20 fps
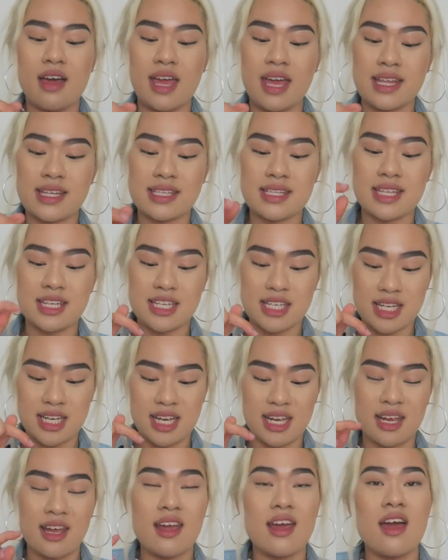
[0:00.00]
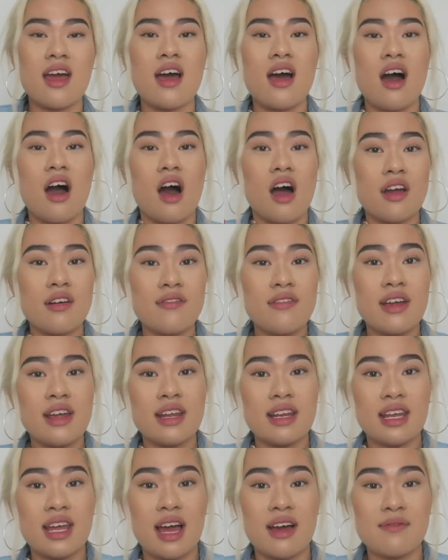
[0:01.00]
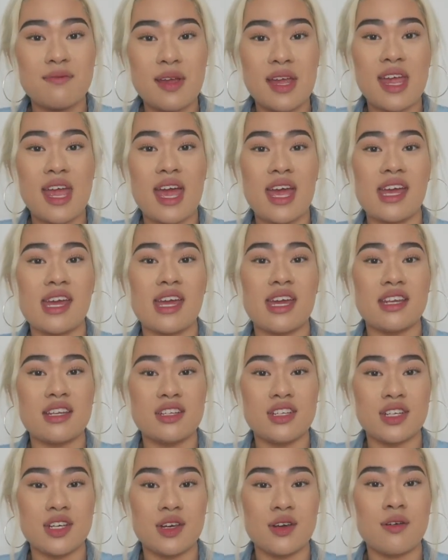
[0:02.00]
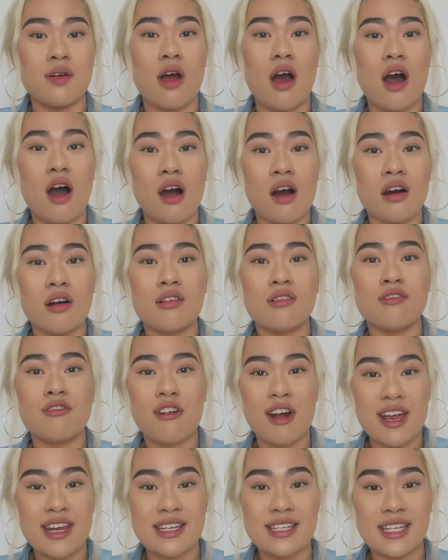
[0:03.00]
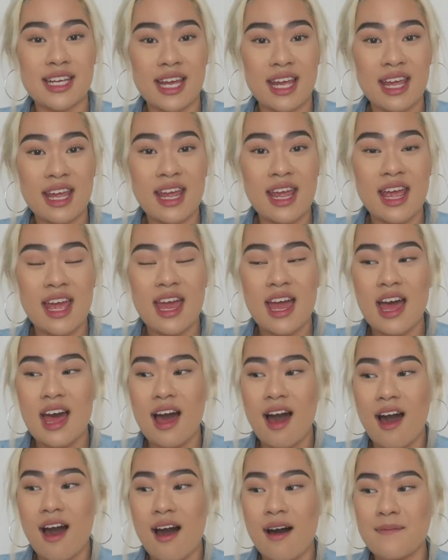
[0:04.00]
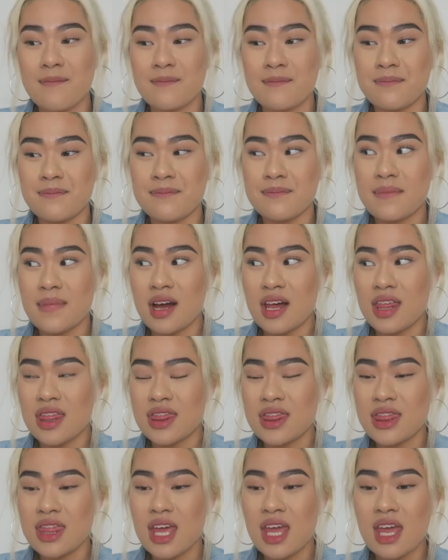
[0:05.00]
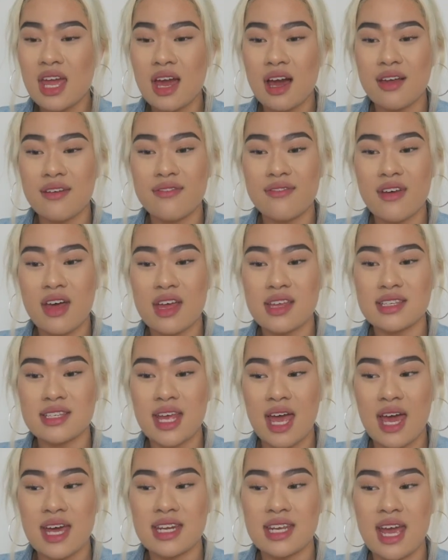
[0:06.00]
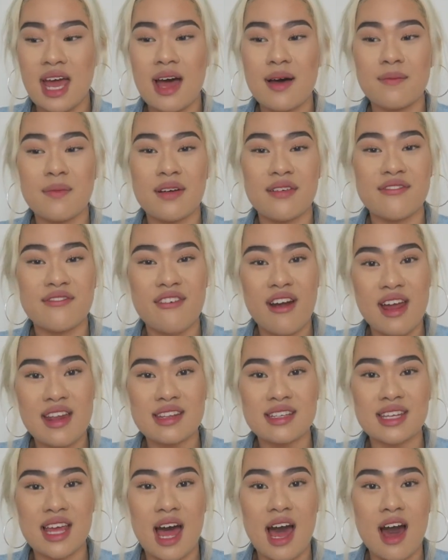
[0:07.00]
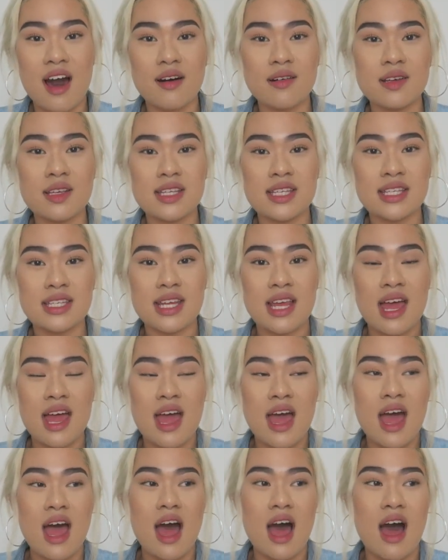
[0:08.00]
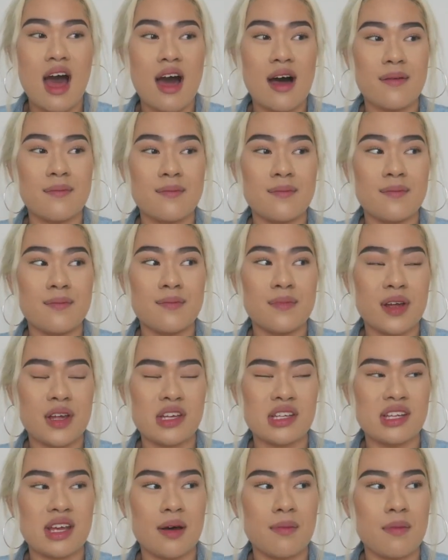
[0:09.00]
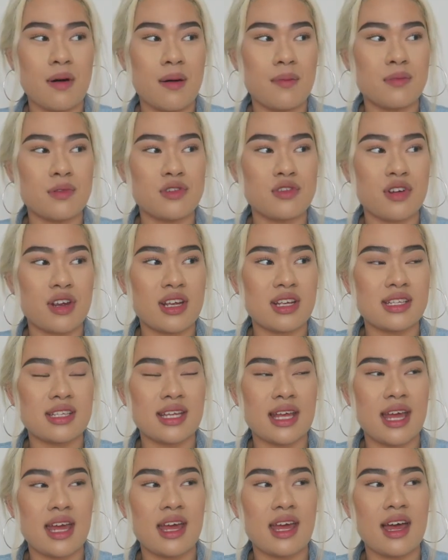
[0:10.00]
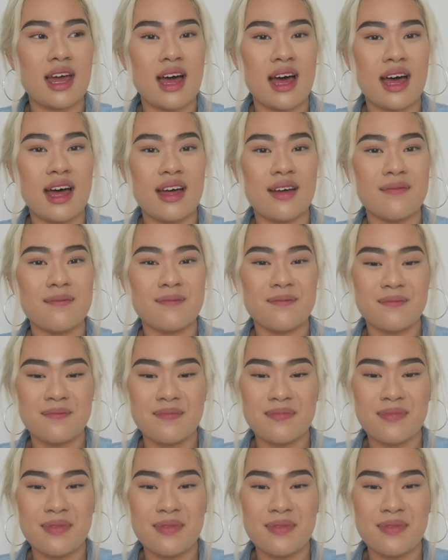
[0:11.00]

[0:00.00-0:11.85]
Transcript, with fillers: it's the tea. I really have been getting into Earl Grey tea. Um, I think I first had it at my friend's house um, because her mum drinks it. Um,